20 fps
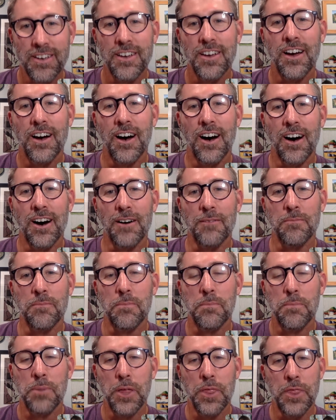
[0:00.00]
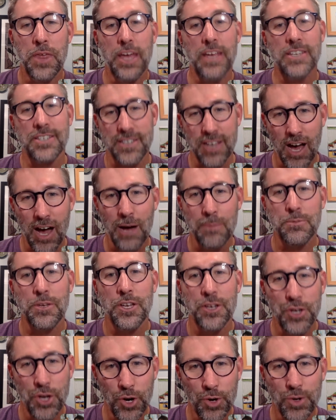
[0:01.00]
But they stopped
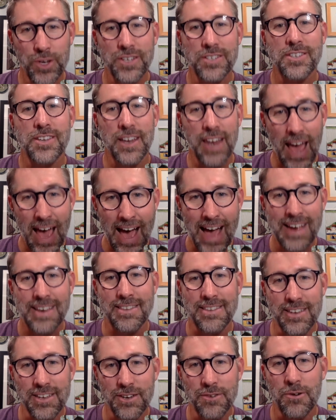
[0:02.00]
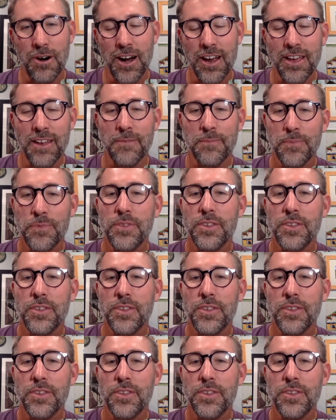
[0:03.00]
and noticed and acted, right?